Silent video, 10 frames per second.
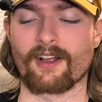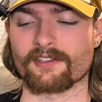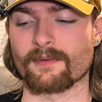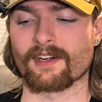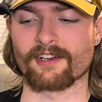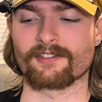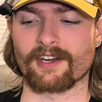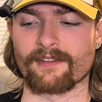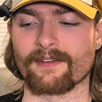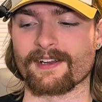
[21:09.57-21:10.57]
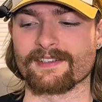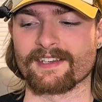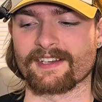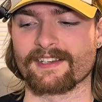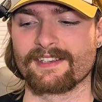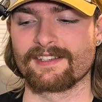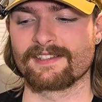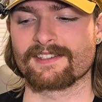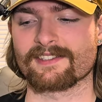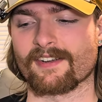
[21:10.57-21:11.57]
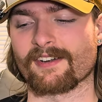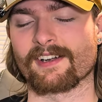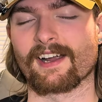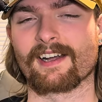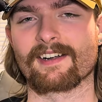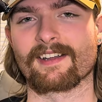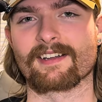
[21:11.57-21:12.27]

I also wanted to try the Fanttik soldering iron.